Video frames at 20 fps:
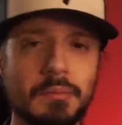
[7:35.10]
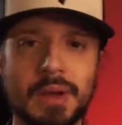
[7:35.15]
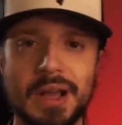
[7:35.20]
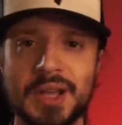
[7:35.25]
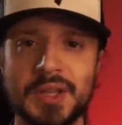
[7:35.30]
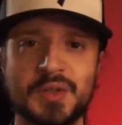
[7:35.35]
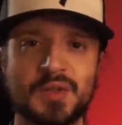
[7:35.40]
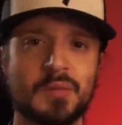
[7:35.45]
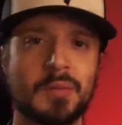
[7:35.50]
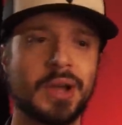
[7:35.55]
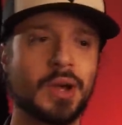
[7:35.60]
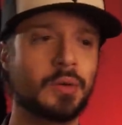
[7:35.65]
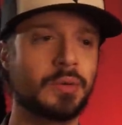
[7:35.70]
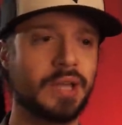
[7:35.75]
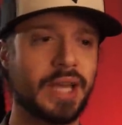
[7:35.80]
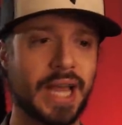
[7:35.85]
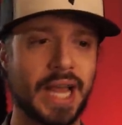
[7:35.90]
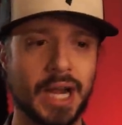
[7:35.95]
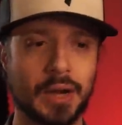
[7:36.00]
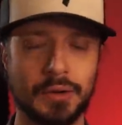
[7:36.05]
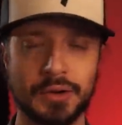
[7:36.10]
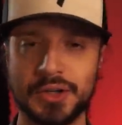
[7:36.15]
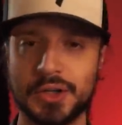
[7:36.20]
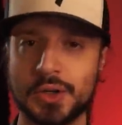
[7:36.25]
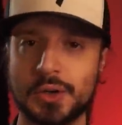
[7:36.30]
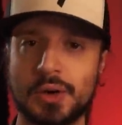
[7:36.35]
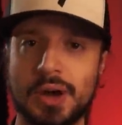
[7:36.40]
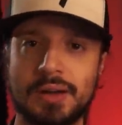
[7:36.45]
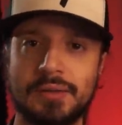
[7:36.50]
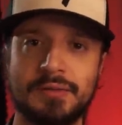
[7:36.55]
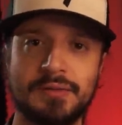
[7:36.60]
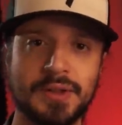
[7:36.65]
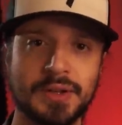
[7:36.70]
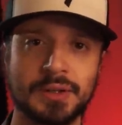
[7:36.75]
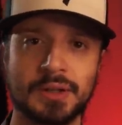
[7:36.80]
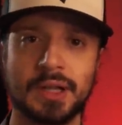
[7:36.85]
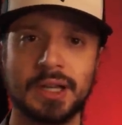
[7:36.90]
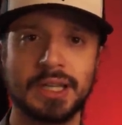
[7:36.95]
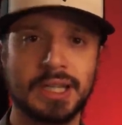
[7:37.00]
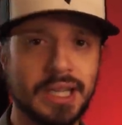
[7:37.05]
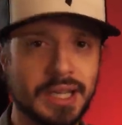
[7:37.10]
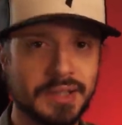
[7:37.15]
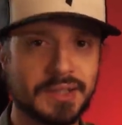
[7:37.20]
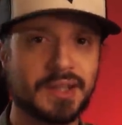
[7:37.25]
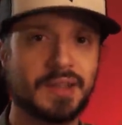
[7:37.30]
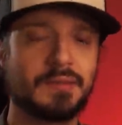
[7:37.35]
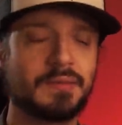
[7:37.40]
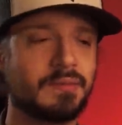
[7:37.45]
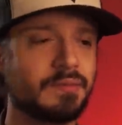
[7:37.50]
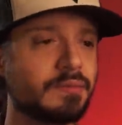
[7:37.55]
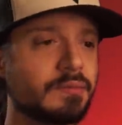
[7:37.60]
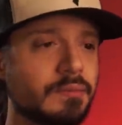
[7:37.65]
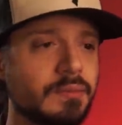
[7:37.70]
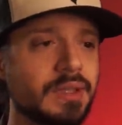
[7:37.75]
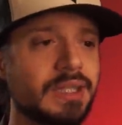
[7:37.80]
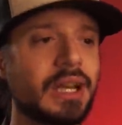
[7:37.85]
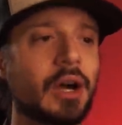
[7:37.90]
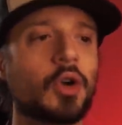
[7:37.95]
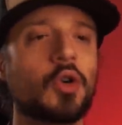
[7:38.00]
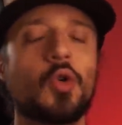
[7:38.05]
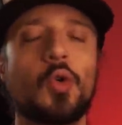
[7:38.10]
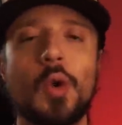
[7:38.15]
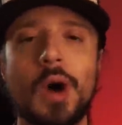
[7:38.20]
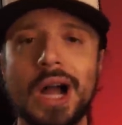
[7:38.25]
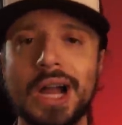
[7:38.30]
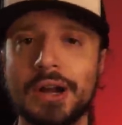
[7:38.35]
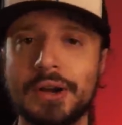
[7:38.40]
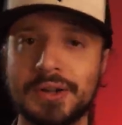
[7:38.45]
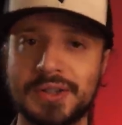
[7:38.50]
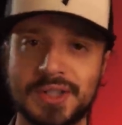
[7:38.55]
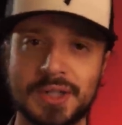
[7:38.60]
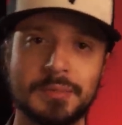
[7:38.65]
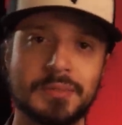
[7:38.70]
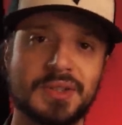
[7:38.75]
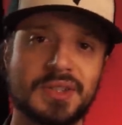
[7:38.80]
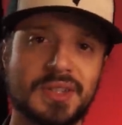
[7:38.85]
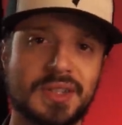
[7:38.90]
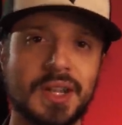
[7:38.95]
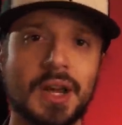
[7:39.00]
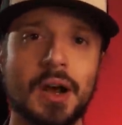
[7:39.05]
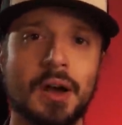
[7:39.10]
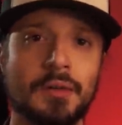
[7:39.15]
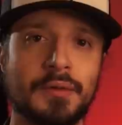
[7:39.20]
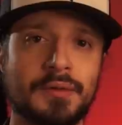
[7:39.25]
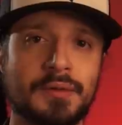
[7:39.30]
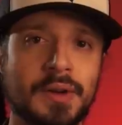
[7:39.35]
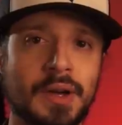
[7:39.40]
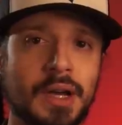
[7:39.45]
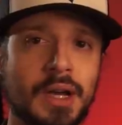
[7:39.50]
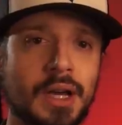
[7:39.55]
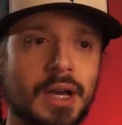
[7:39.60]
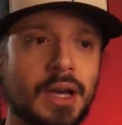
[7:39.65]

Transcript: as for my own character, I feel like, yes, I've acquired some stuff,